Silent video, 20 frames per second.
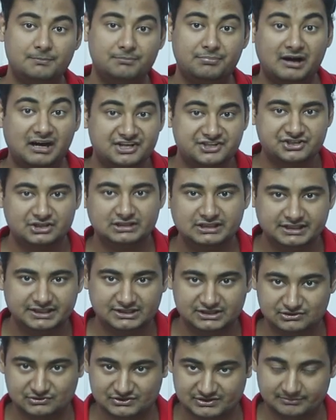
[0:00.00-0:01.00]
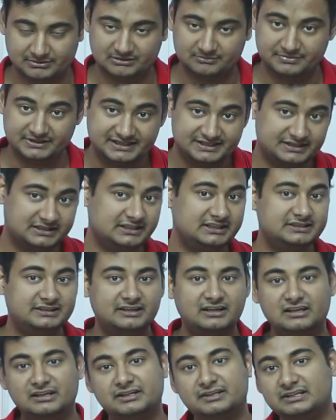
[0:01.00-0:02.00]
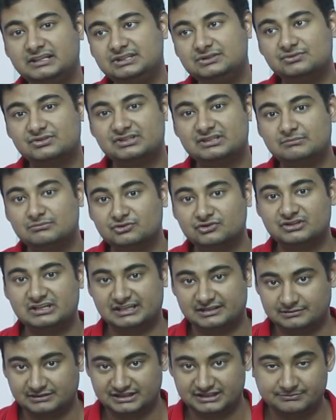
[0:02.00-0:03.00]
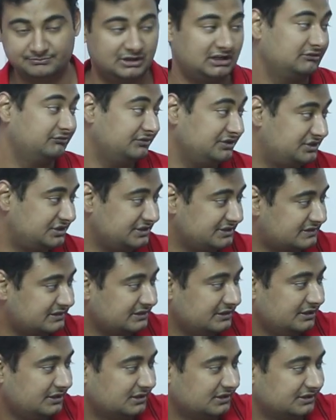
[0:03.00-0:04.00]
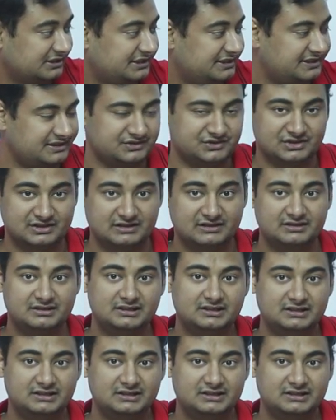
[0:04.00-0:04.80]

partially reusable basically they're gonna reuse the most expensive part which is these engine